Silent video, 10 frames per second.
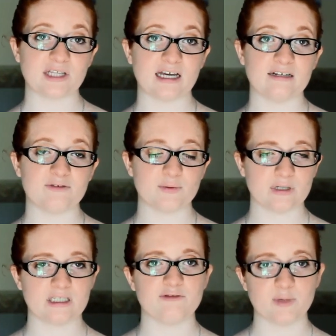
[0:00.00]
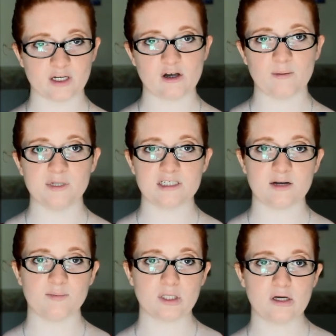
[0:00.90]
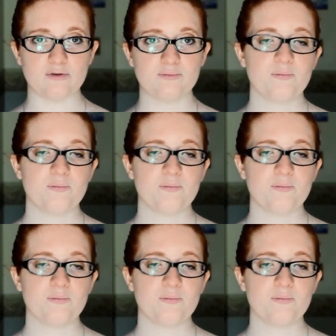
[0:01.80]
that if you want to leave me a comment down below.